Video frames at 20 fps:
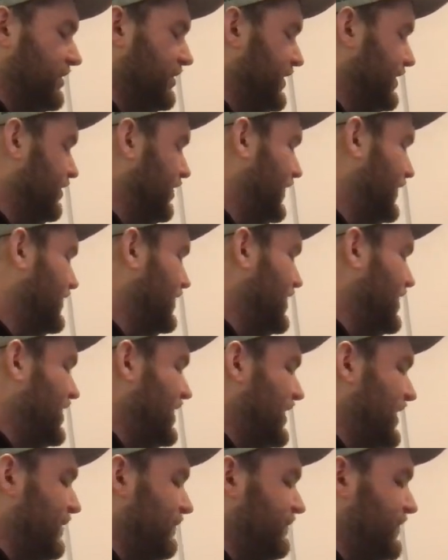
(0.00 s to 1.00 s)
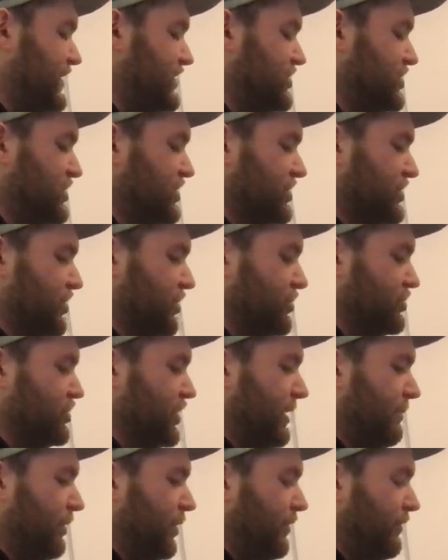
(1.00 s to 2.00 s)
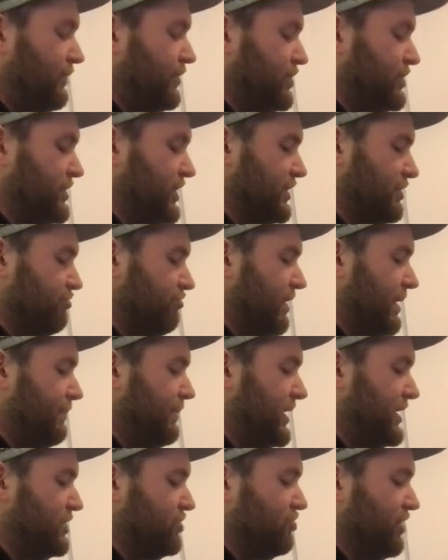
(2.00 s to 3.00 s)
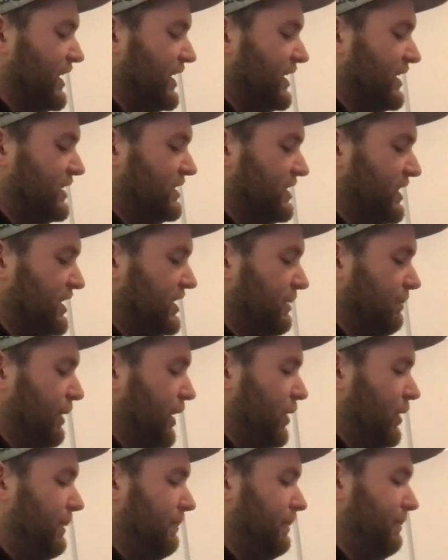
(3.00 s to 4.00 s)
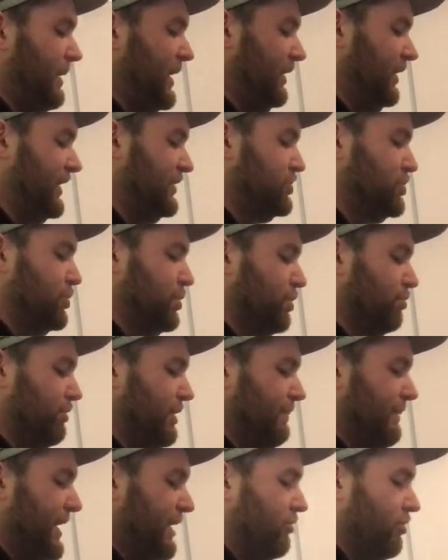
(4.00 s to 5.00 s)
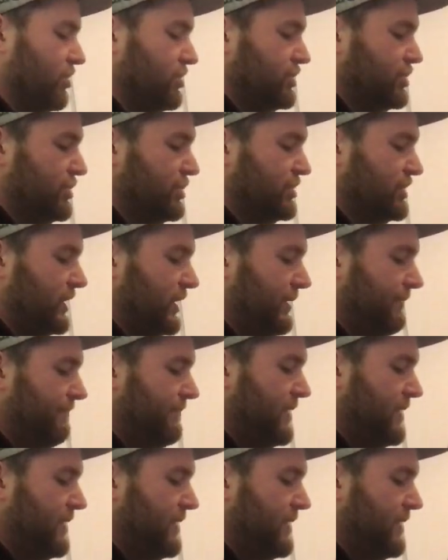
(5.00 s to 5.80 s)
and then like in phase you just go Cyberload Fusion into Rampage Dragon, and then you blow up about like 2 or 3 back rows usually,